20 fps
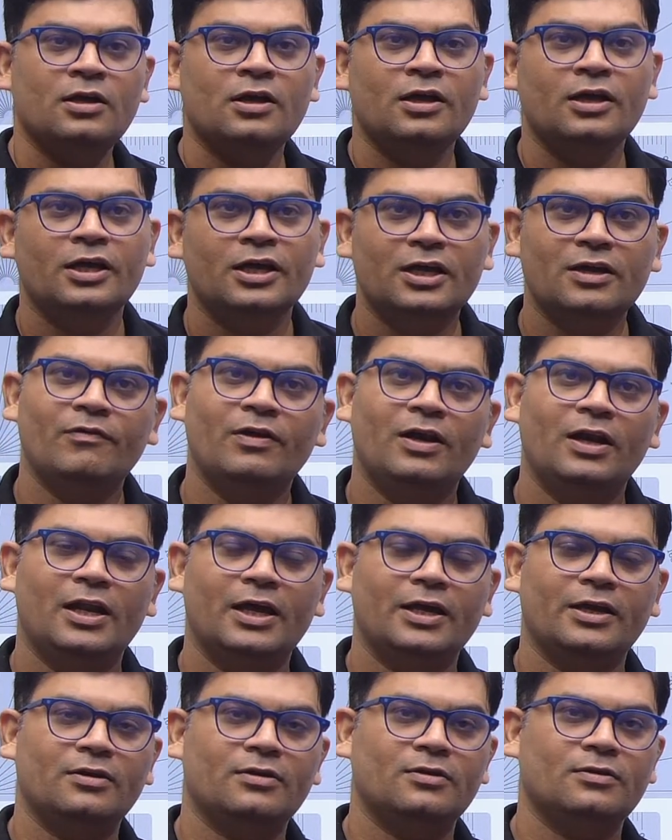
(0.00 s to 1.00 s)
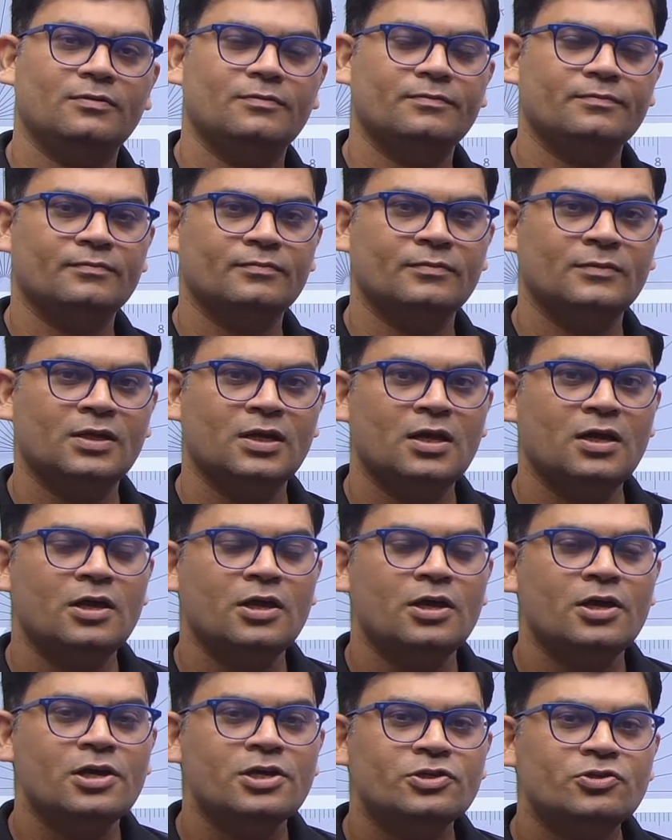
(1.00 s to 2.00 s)
given line.
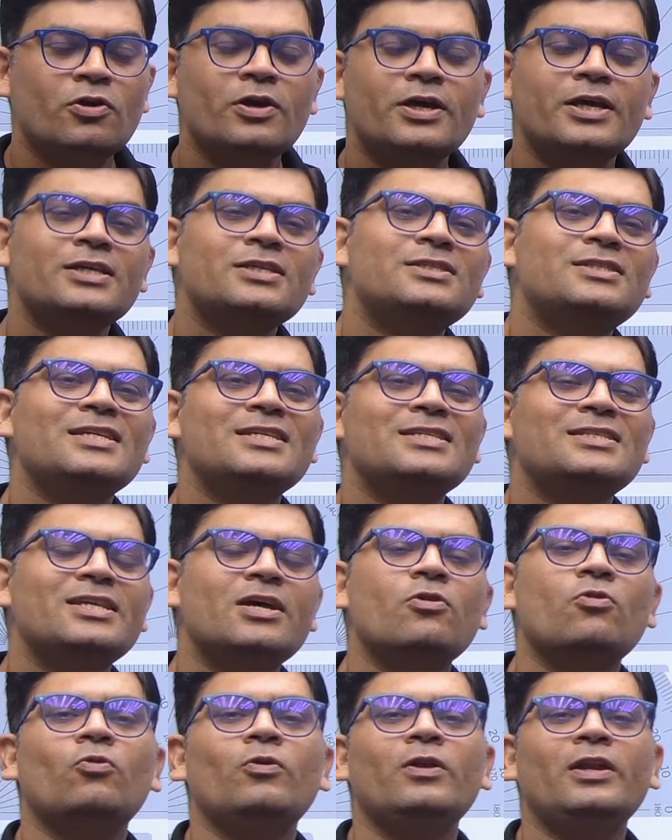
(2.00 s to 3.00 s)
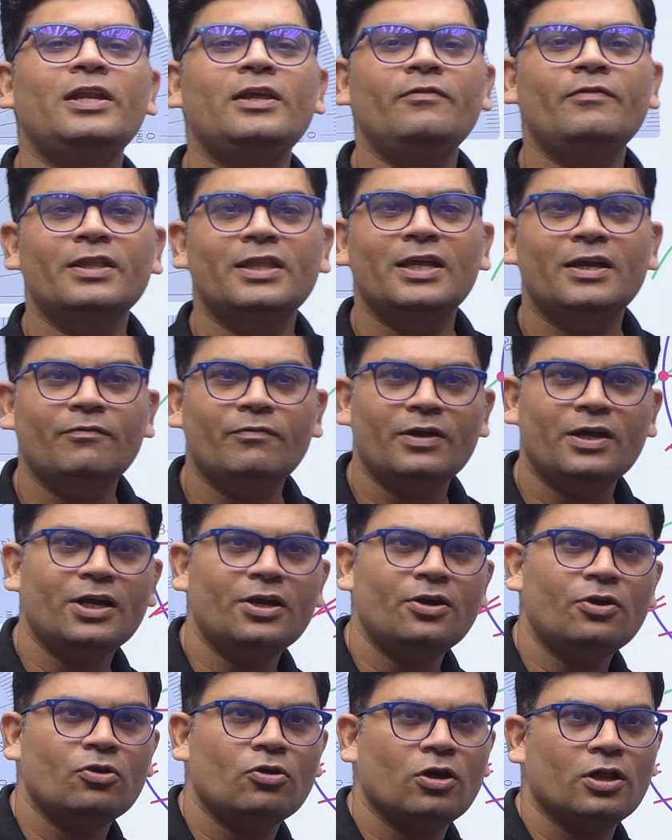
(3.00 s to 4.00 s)
So is this the only way that we
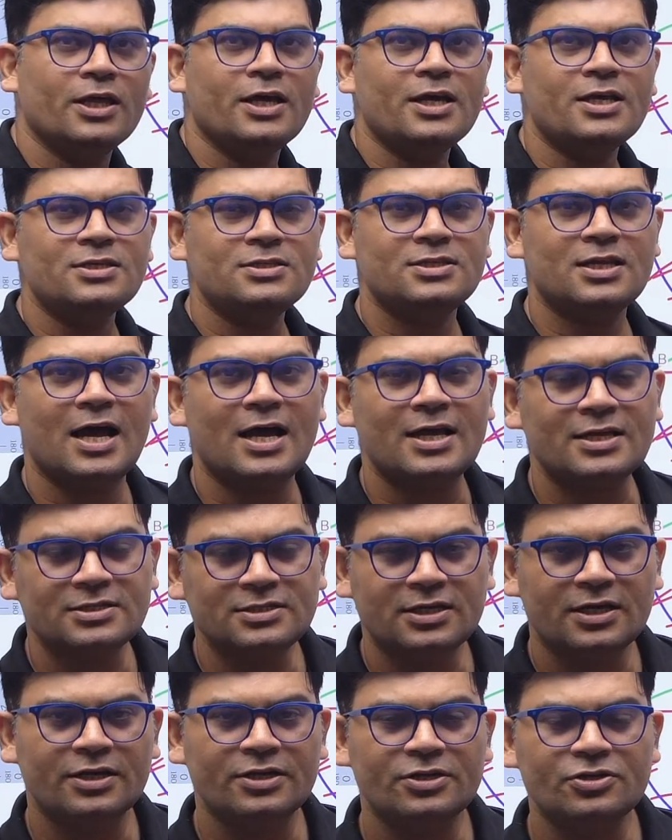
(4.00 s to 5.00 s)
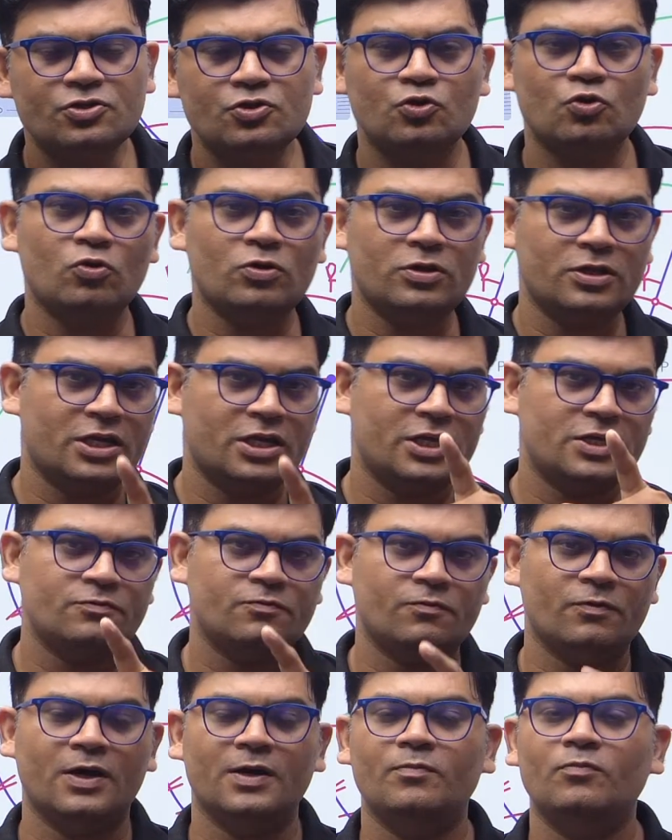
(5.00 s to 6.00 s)
can draw this? The answer is no, there is
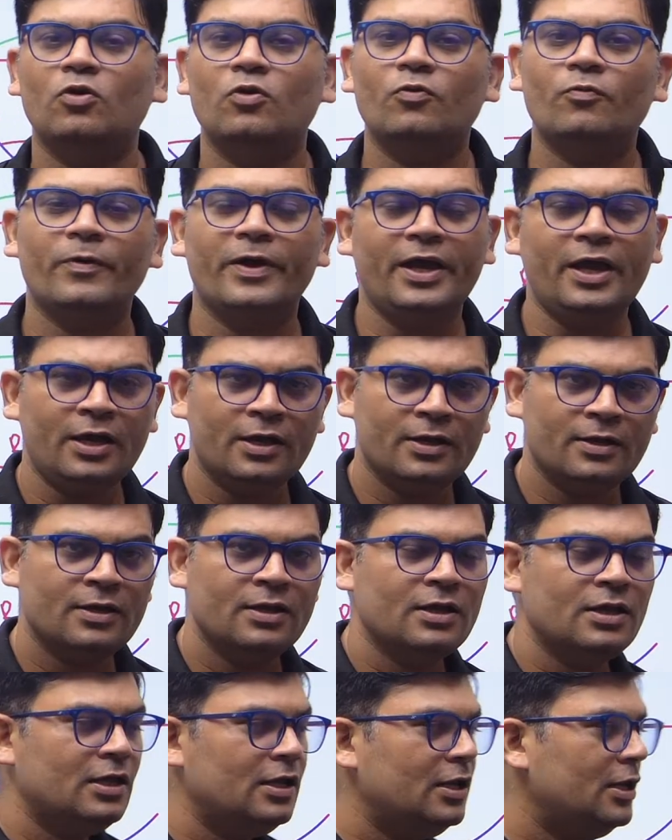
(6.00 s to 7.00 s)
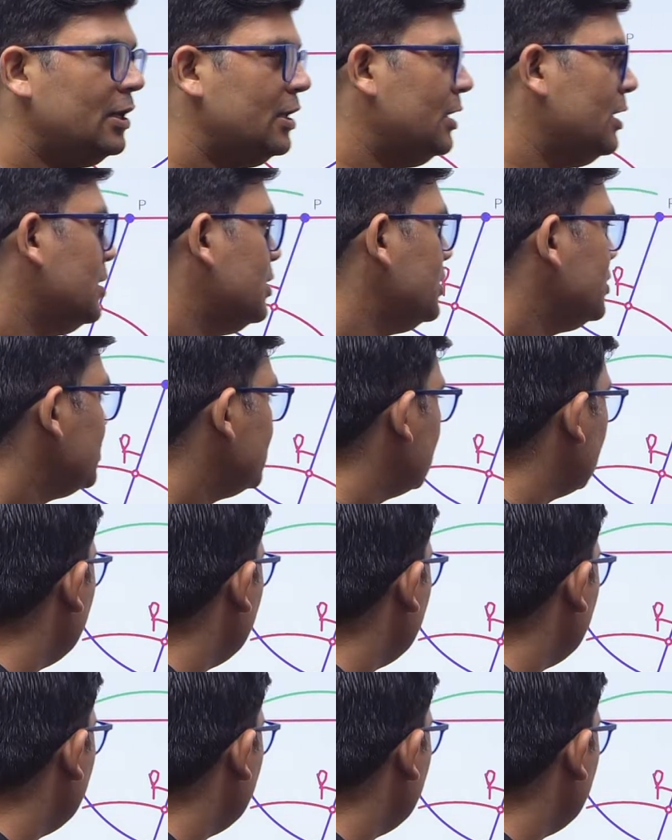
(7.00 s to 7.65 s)
one more way. Let's